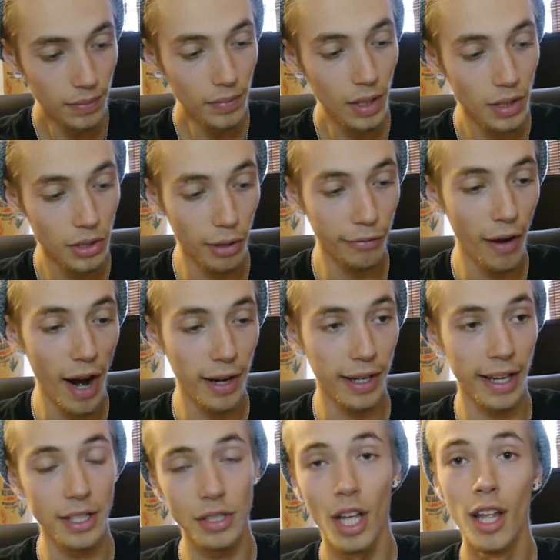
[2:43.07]
So Fire
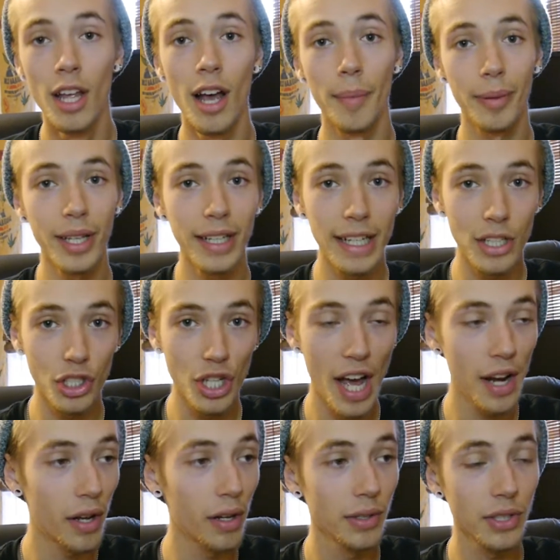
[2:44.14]
Kings, I'm playing against
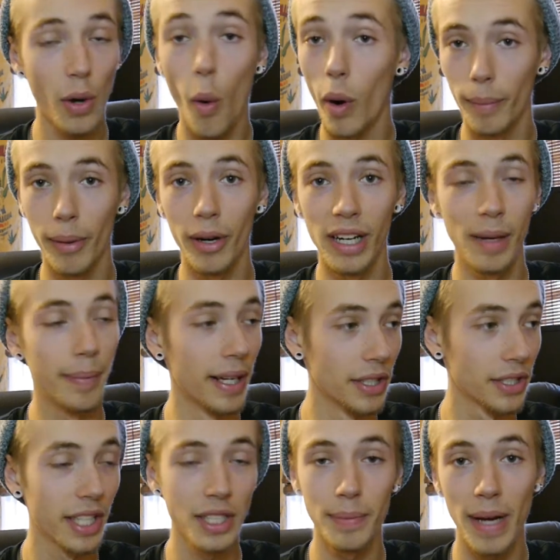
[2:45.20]
Shadows or Burning
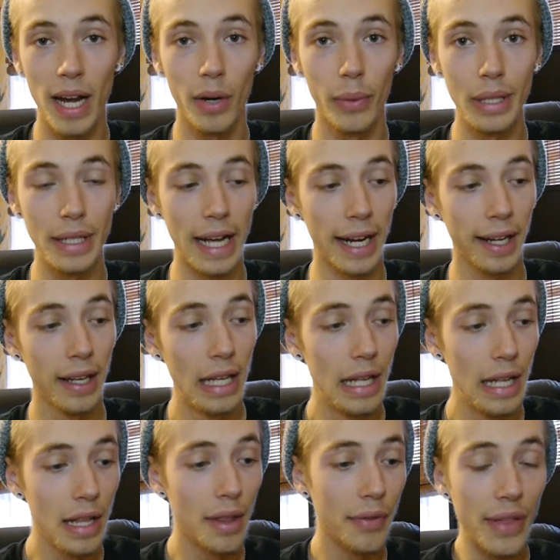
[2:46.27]
Abyss, doesn't matter what deck.
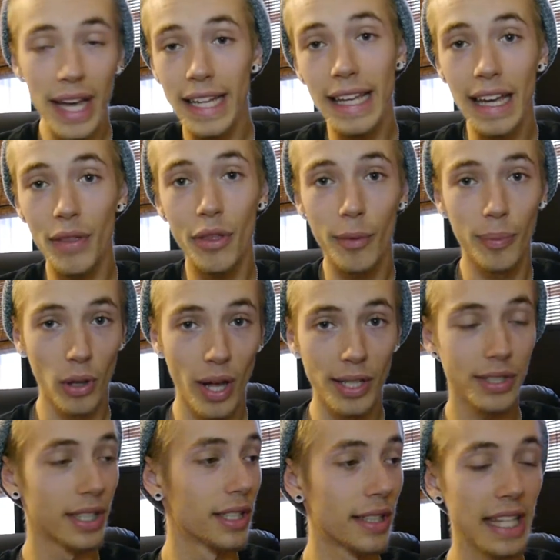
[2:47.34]
They get their
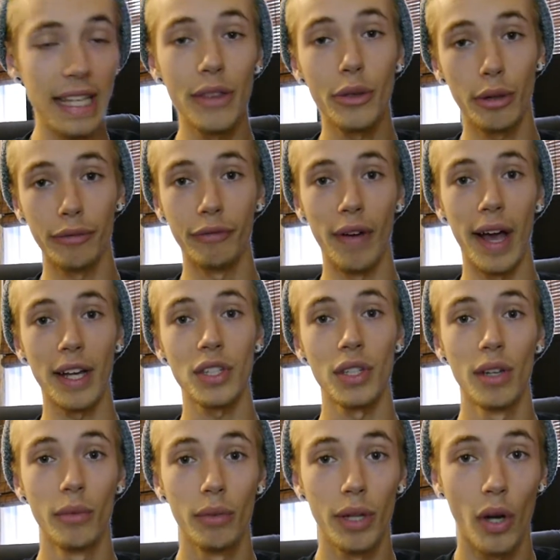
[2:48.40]
pluses, they get their
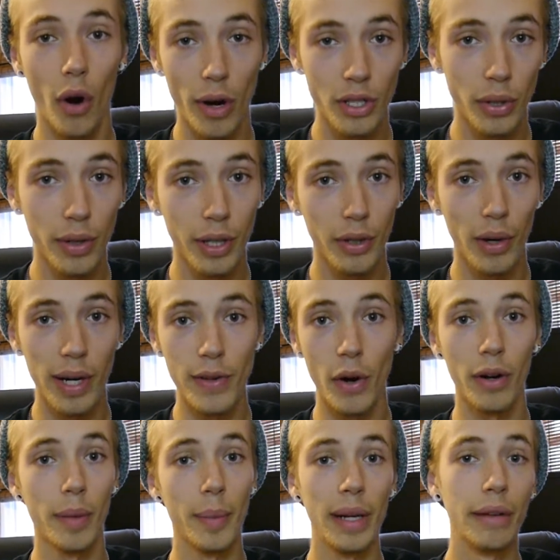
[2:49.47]
effects, cards go to the
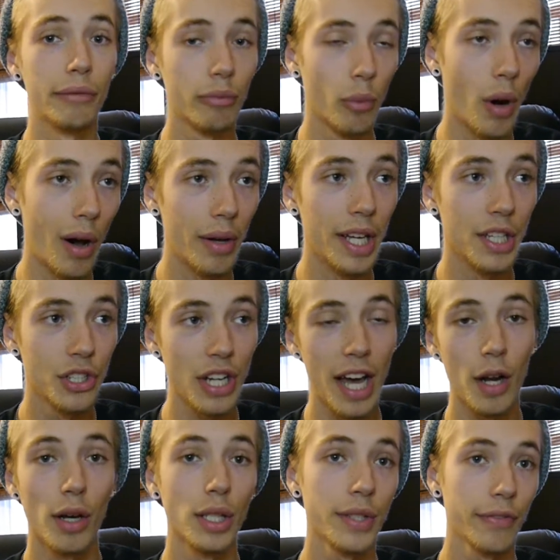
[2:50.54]
graveyard or being, and
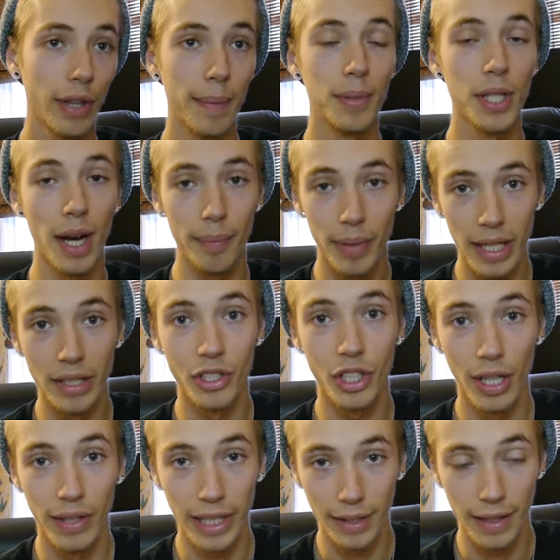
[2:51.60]
Shadows flipped up and
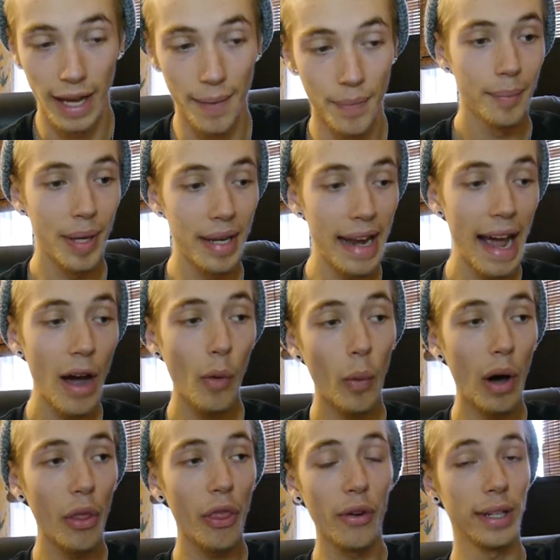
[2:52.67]
shit like that. But now,
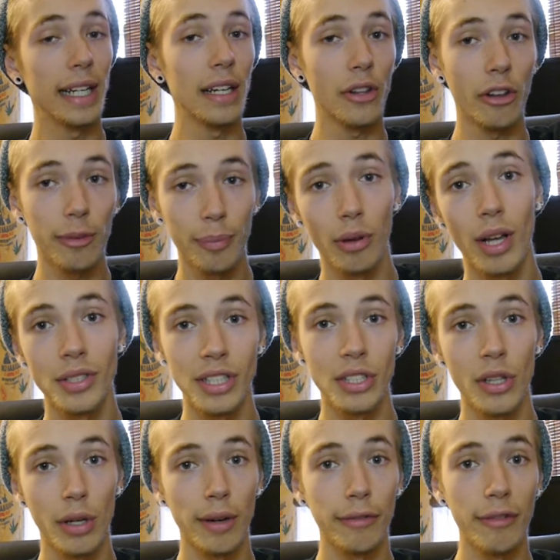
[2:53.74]
while they're getting their pluses
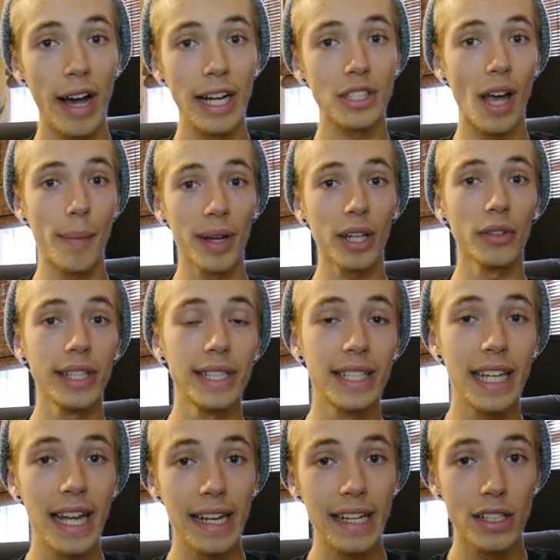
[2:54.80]
and their effects, I'm at
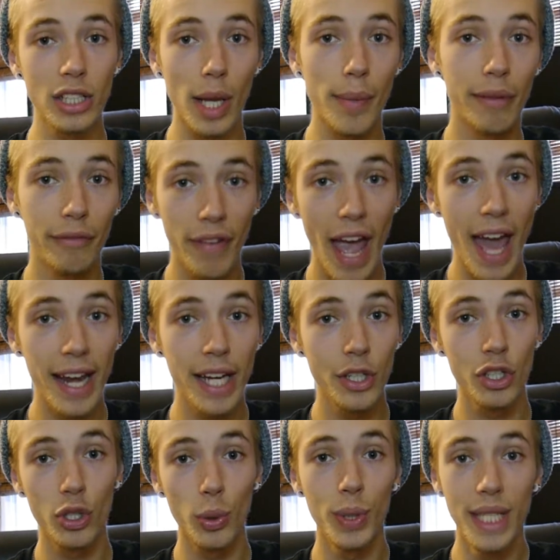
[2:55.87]
least getting some
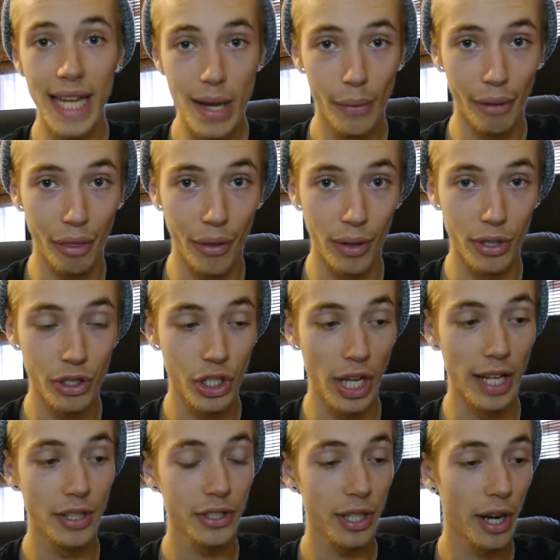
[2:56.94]
advantage to deal with their
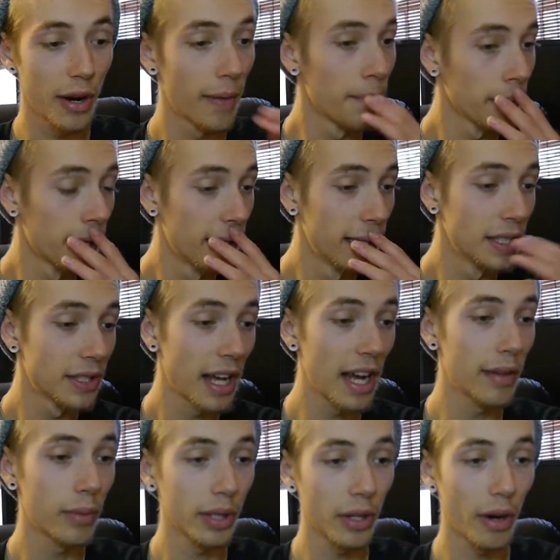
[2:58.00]
shit. So, say I
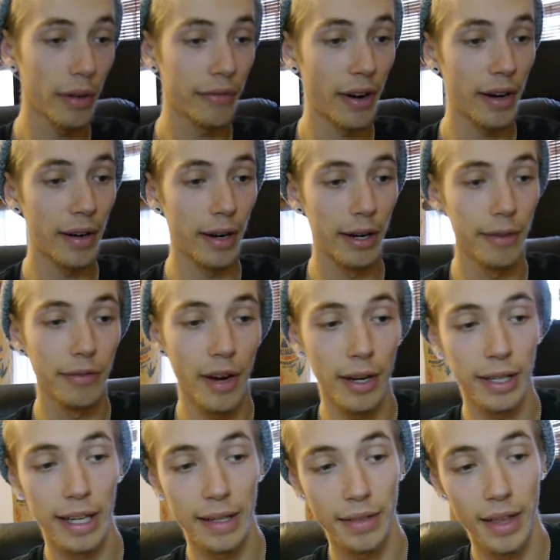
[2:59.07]
have one card of
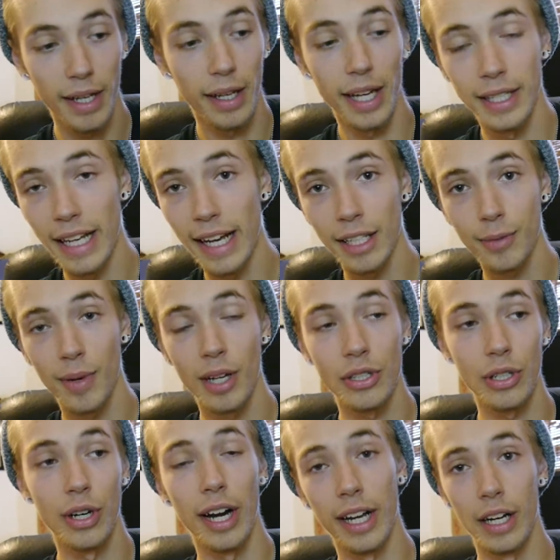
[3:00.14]
Fire King thing, attack his
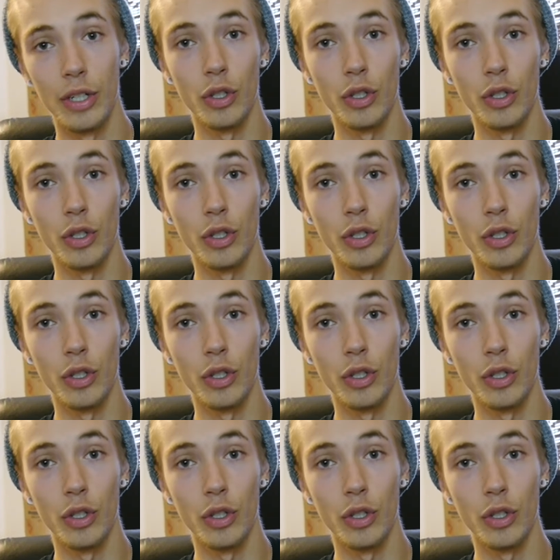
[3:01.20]
monster, I get a